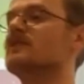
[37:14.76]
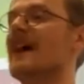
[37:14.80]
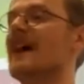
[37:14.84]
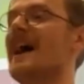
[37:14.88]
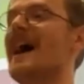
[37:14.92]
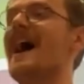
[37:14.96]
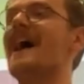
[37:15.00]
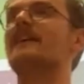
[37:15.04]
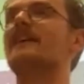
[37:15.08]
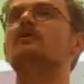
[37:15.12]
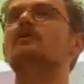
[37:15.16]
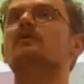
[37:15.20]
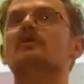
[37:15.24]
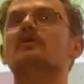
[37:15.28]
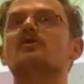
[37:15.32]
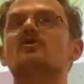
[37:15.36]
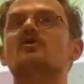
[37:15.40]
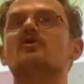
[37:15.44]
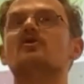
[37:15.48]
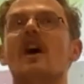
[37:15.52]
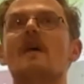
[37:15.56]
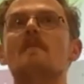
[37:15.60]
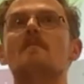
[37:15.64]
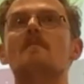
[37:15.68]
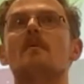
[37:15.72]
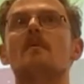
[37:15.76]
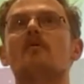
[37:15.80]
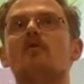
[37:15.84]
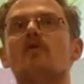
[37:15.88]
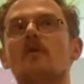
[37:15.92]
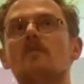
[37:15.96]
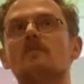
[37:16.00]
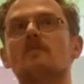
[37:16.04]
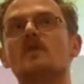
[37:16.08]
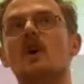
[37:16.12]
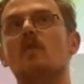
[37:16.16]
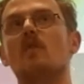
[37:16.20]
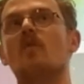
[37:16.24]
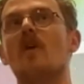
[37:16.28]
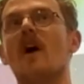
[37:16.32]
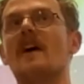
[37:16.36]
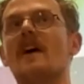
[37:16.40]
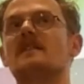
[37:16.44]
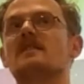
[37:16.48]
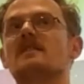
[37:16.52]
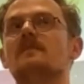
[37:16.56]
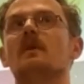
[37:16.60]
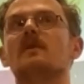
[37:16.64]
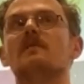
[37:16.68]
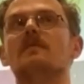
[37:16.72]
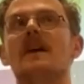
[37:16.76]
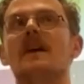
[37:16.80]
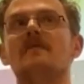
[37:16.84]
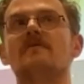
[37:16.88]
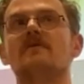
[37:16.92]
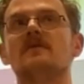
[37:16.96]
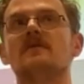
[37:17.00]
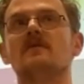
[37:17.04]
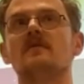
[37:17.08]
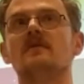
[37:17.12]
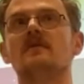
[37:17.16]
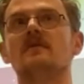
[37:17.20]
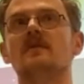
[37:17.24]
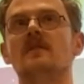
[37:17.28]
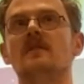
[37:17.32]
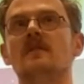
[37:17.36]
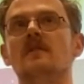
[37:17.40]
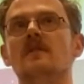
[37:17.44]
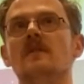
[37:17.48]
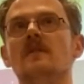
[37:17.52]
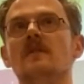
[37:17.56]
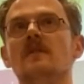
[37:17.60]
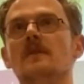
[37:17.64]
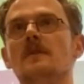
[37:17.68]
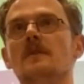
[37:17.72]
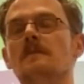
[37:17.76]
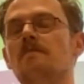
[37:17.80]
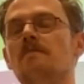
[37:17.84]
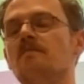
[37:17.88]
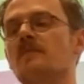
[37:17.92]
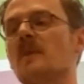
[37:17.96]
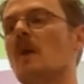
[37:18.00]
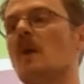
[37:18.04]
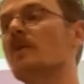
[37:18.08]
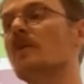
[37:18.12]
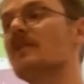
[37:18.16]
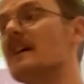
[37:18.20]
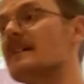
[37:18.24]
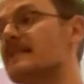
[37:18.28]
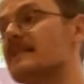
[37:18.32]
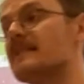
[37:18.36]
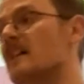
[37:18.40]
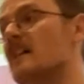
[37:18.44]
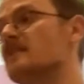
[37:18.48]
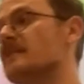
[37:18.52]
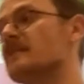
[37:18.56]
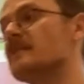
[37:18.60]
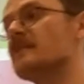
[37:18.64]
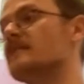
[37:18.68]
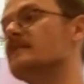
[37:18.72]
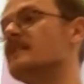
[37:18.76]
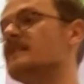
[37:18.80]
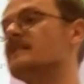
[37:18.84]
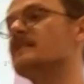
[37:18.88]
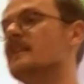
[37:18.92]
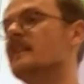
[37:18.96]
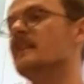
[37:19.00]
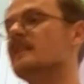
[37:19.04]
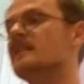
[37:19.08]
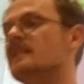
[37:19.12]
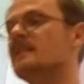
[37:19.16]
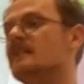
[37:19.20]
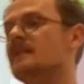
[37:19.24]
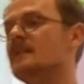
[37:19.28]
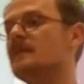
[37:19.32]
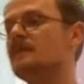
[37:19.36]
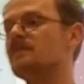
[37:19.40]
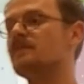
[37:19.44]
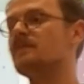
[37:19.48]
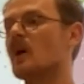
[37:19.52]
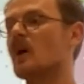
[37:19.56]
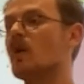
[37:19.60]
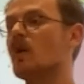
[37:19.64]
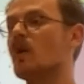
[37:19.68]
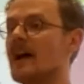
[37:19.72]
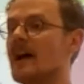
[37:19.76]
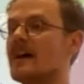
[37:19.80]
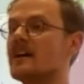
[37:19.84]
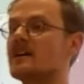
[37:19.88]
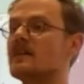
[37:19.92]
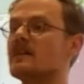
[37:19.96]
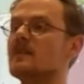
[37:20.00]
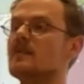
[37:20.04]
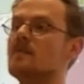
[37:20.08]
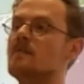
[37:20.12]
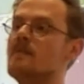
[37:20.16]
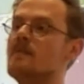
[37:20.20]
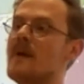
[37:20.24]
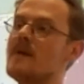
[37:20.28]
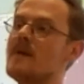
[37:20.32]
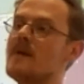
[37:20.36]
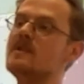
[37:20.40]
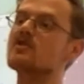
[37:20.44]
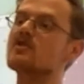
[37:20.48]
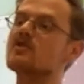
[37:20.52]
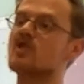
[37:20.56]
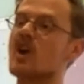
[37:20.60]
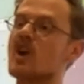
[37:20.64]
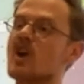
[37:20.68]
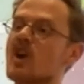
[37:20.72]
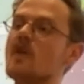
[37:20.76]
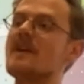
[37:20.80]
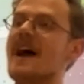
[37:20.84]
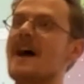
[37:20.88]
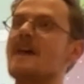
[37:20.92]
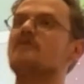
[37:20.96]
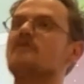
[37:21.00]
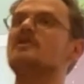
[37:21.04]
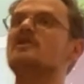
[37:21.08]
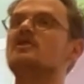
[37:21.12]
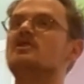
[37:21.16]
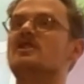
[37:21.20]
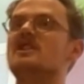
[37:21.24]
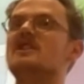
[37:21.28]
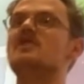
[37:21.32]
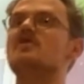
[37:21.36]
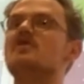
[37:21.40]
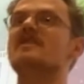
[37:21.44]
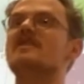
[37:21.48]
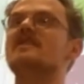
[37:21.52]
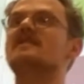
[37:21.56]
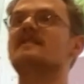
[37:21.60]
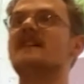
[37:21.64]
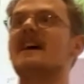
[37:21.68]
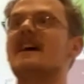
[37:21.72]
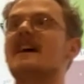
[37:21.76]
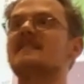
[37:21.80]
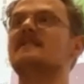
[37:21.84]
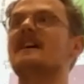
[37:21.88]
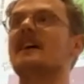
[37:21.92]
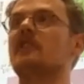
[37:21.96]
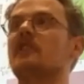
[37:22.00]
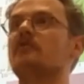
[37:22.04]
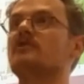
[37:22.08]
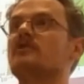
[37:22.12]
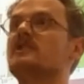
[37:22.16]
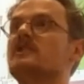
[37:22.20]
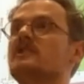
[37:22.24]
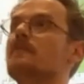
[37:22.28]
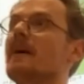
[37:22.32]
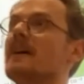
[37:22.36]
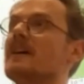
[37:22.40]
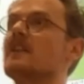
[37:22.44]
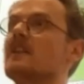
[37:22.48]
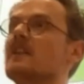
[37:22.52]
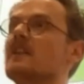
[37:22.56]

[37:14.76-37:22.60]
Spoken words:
diagonal stripe from top right to bottom left. And what that tells us is that, okay, maybe you don't have to decrease test accuracy by